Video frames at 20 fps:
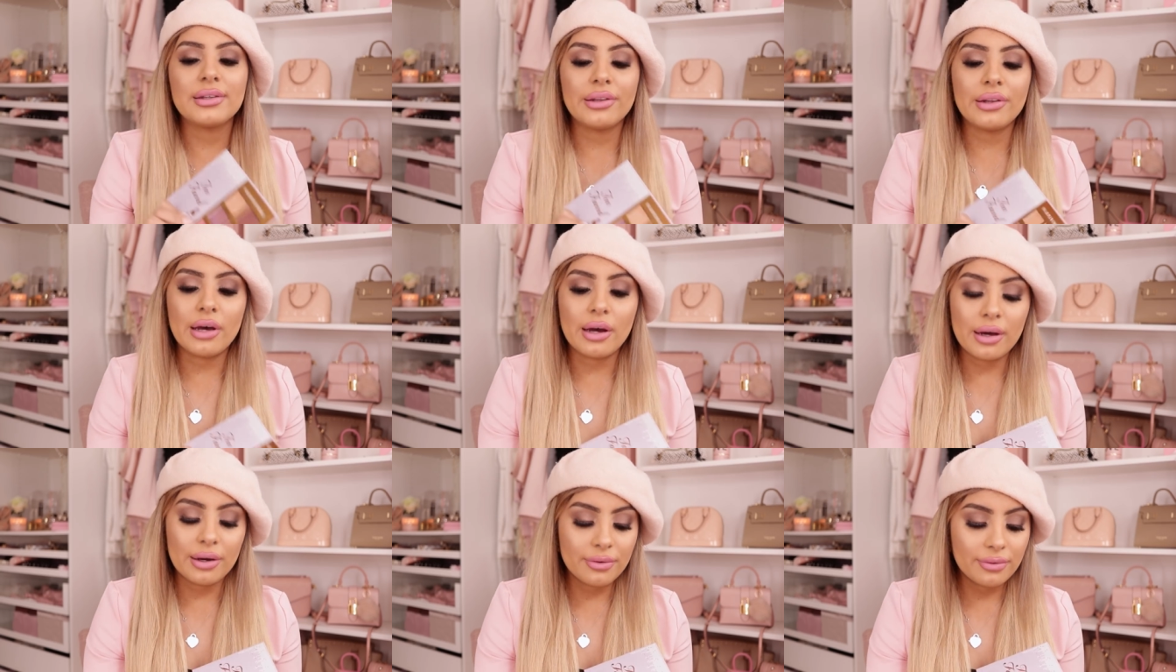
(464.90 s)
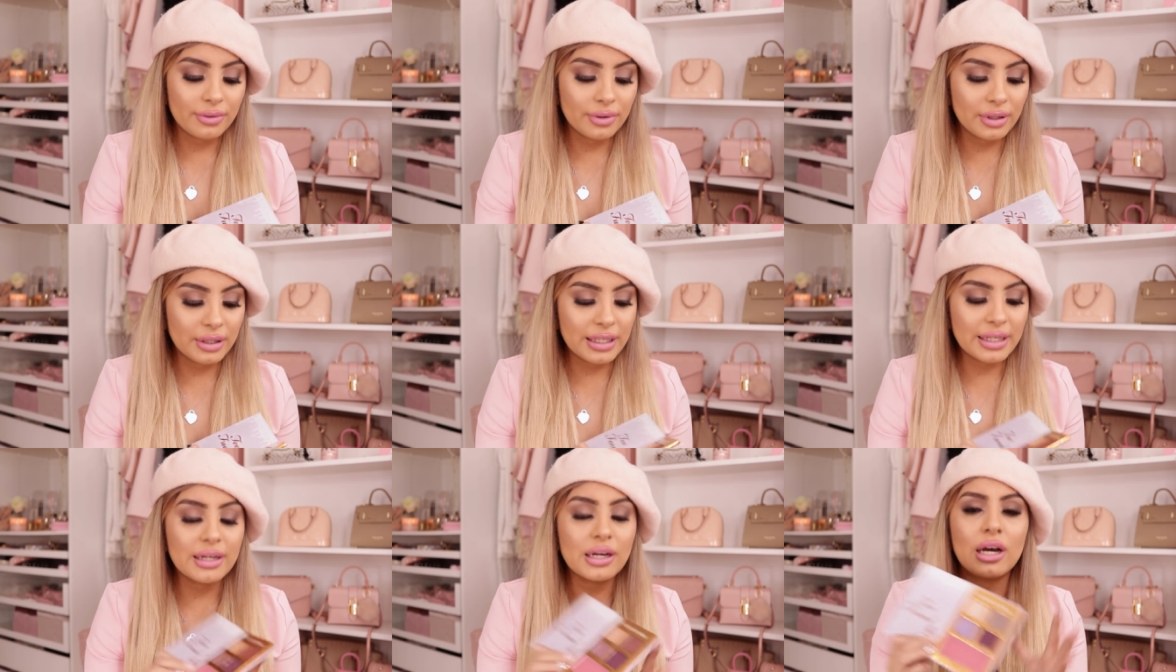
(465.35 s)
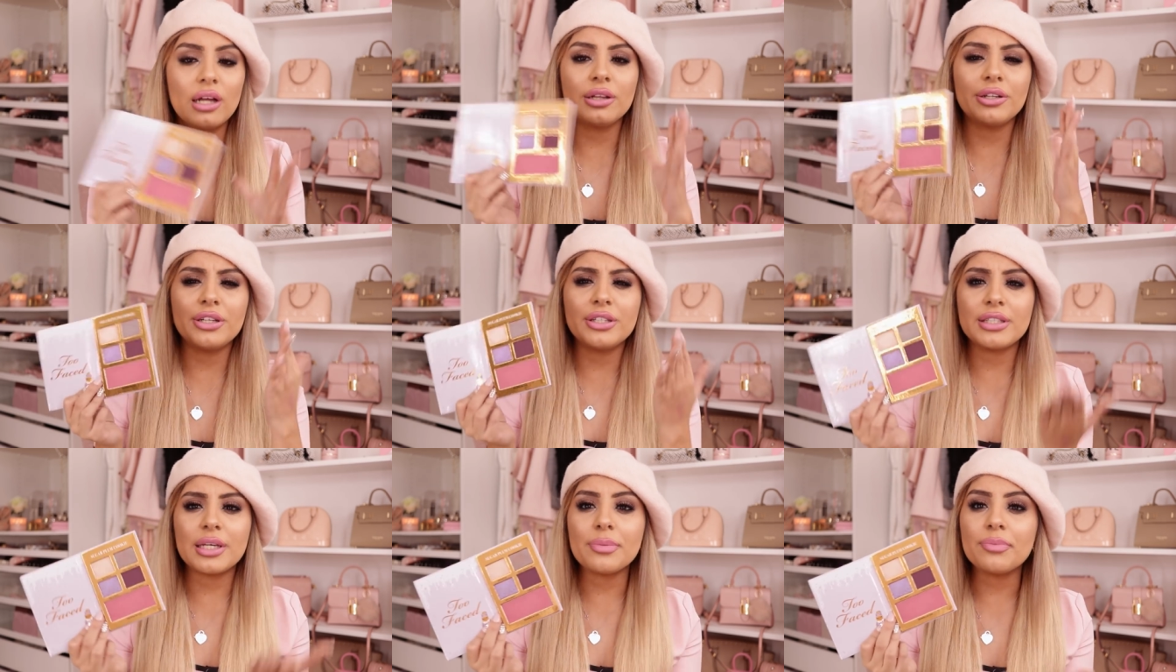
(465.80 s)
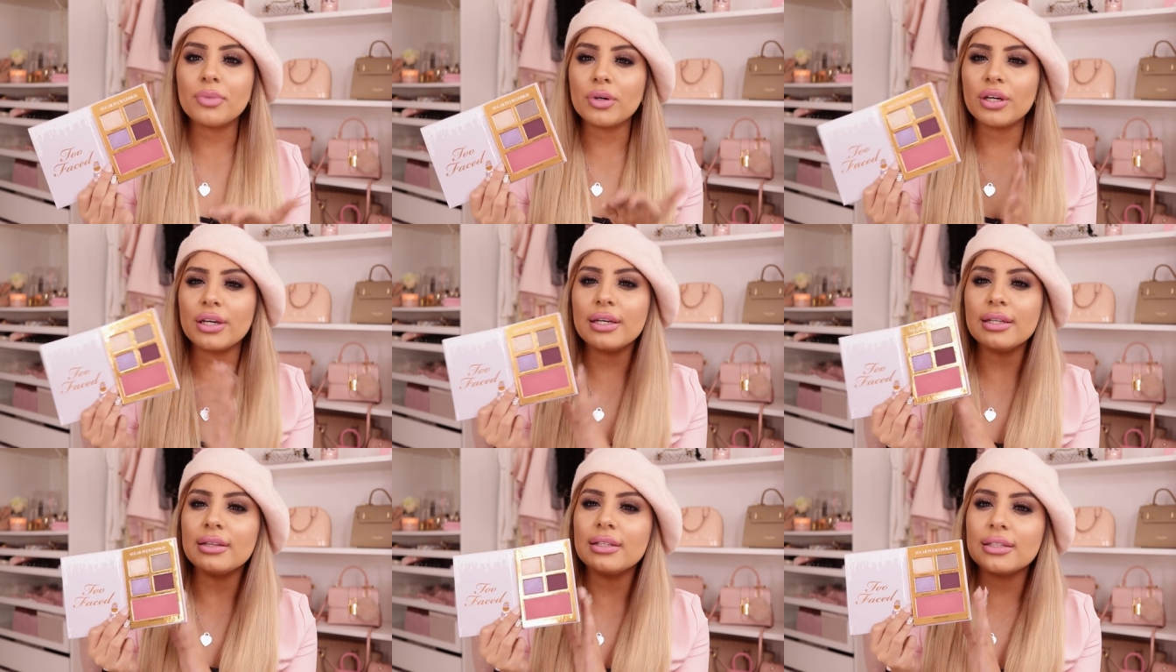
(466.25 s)
love the colors they
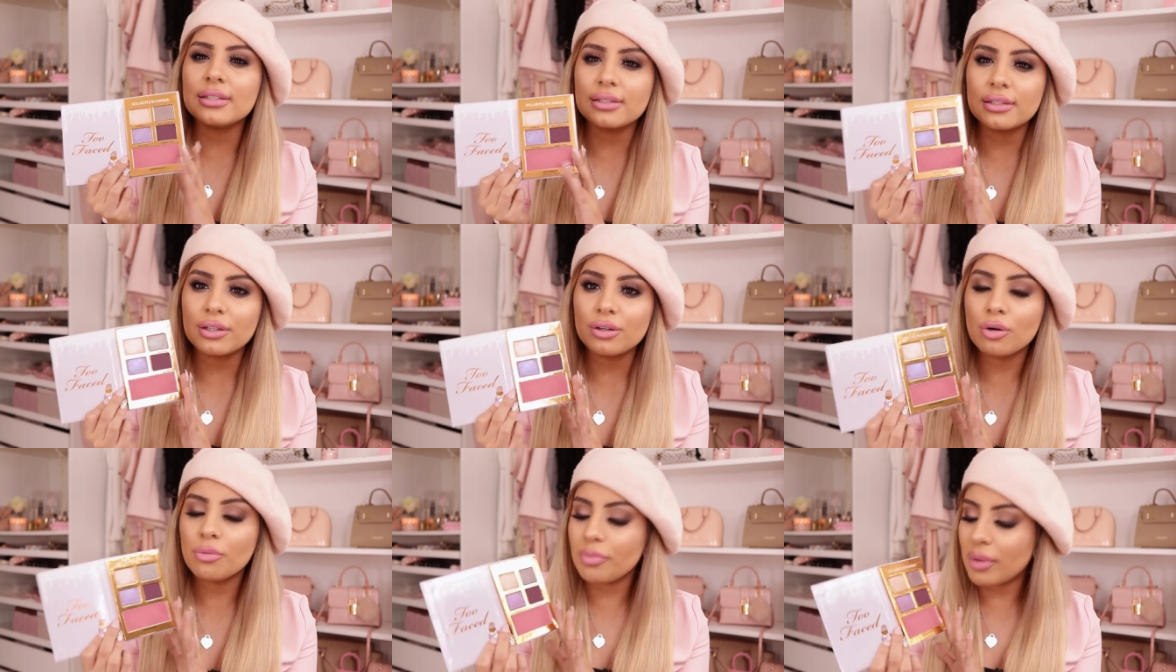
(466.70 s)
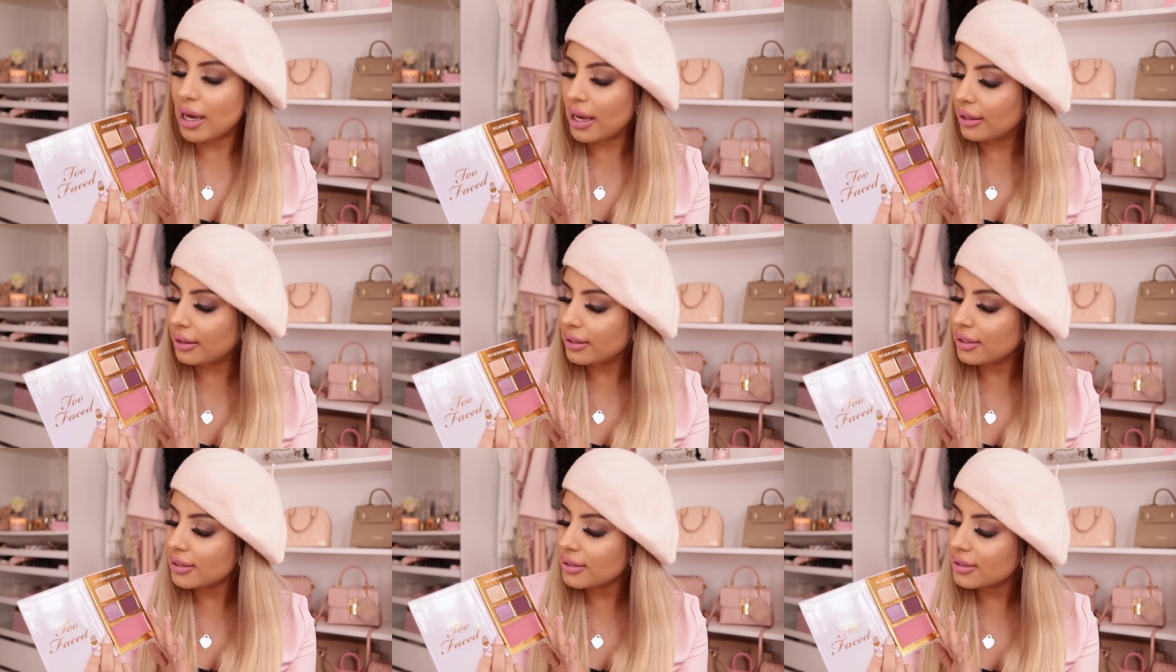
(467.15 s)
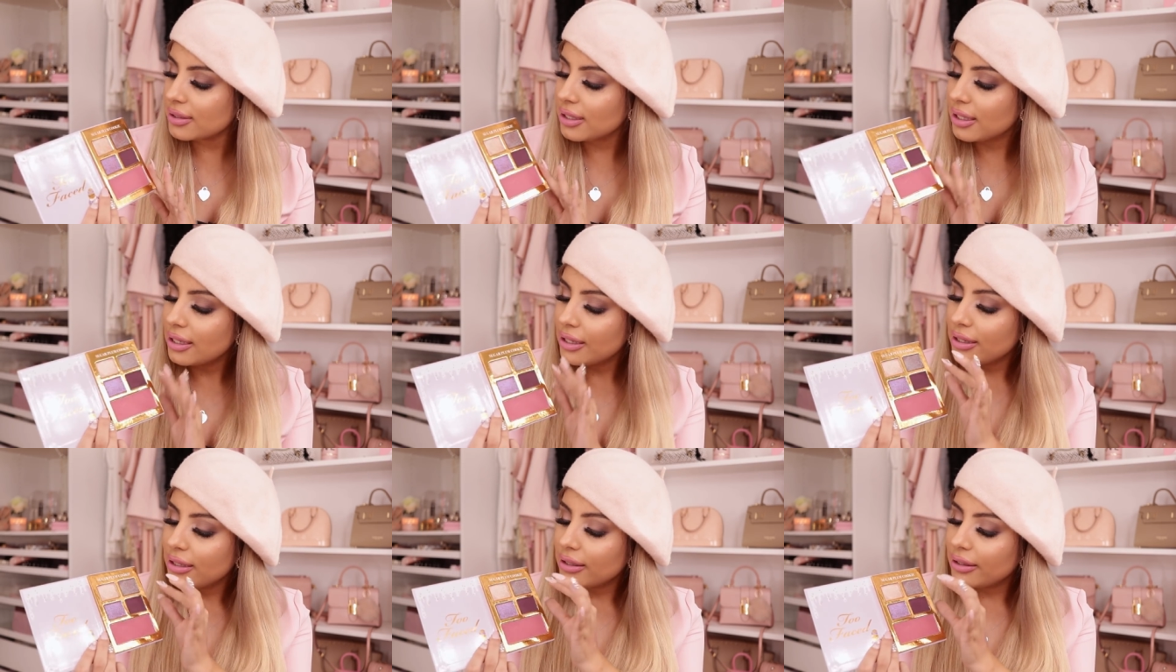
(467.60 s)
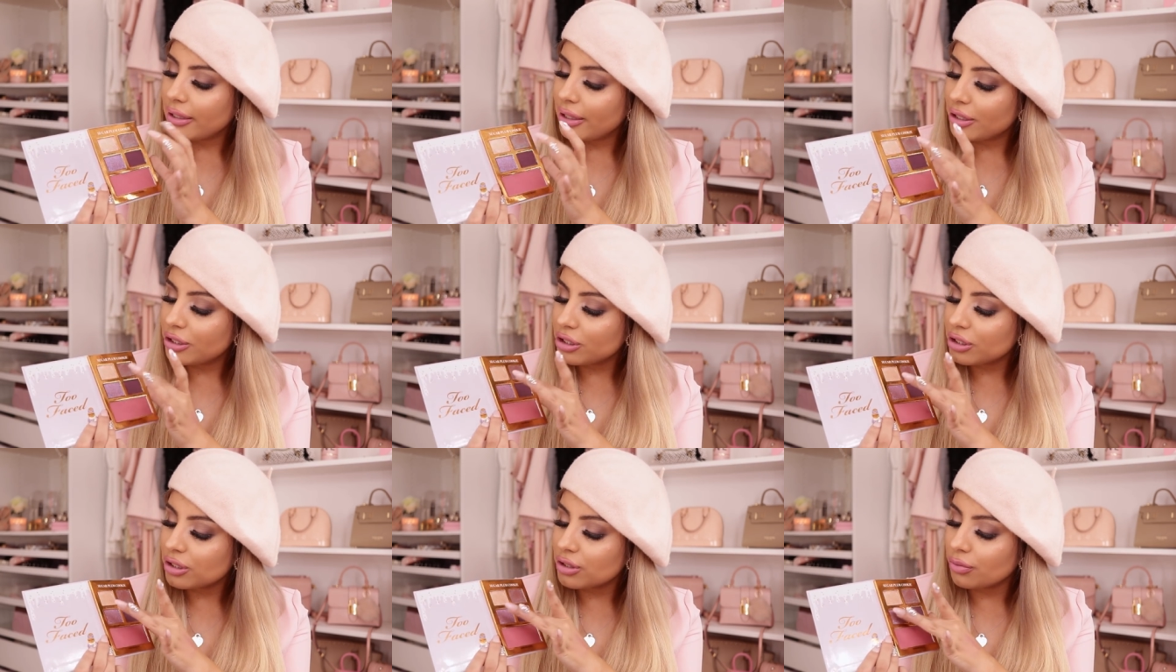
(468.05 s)
put in these little palettes
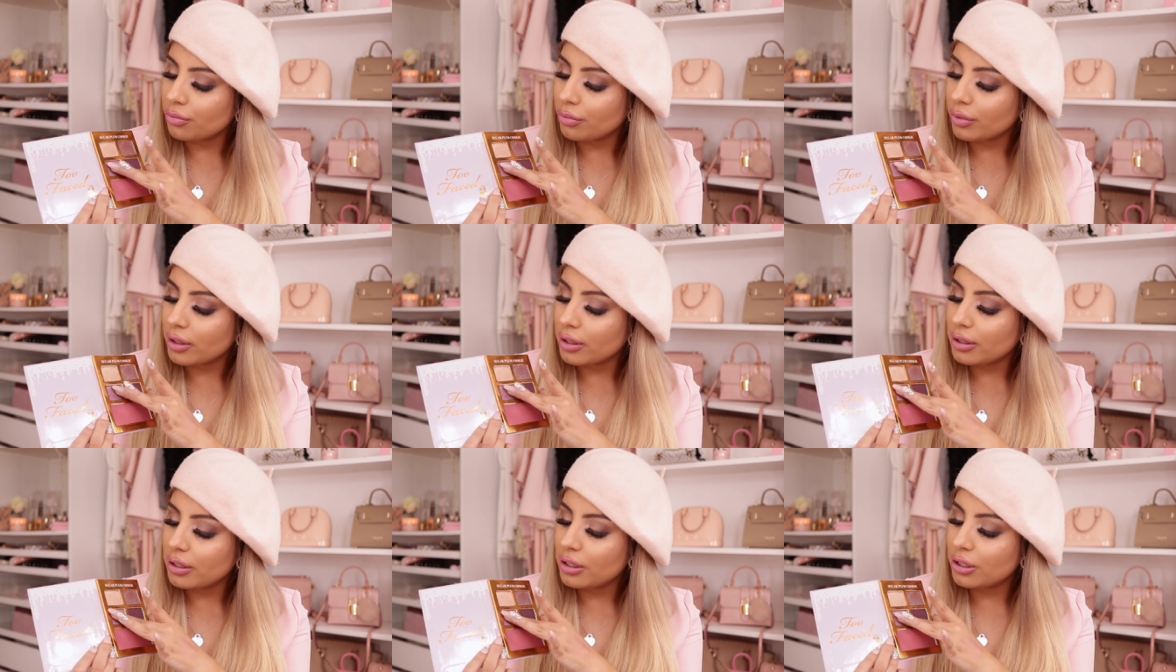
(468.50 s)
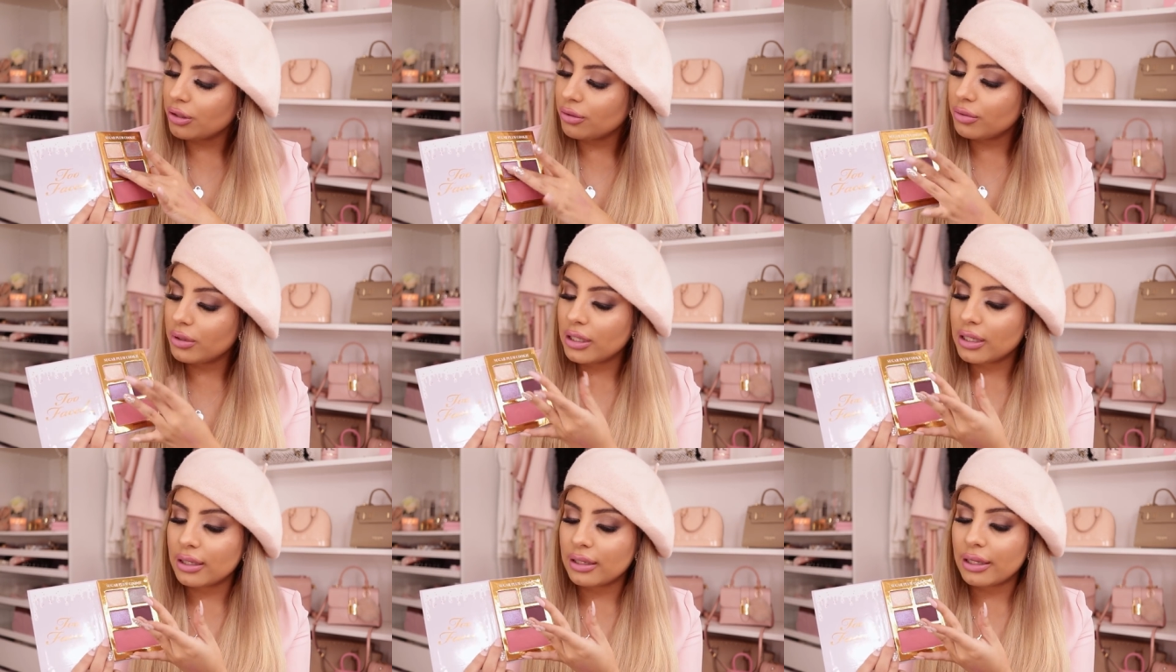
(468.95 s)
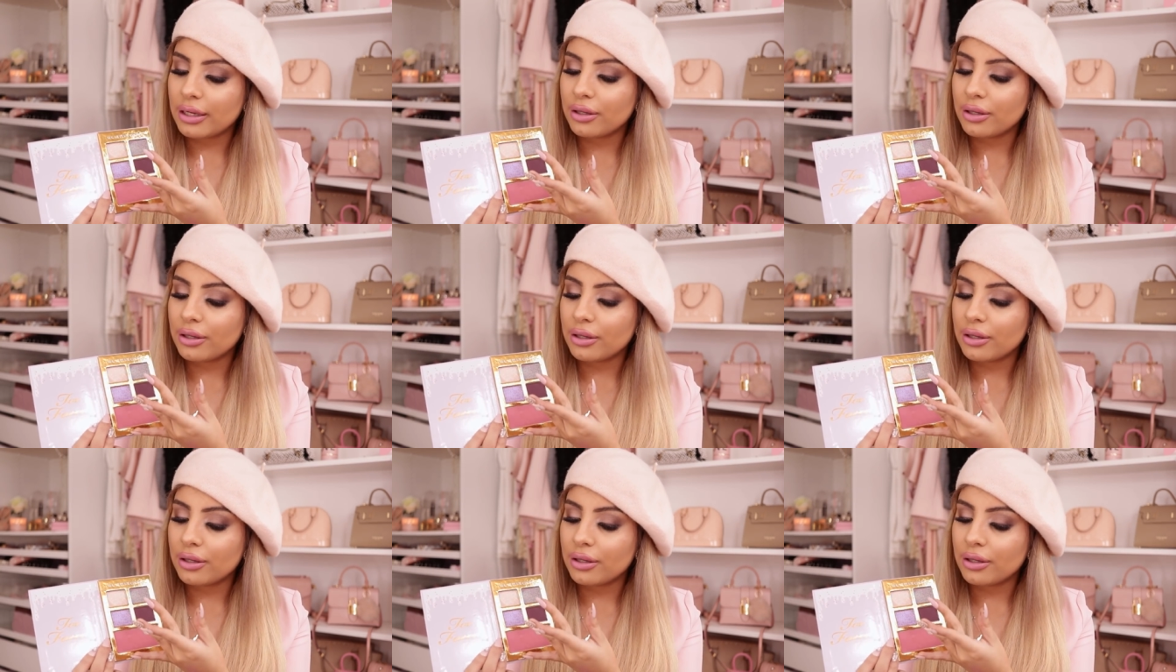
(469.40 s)
they're just really unique.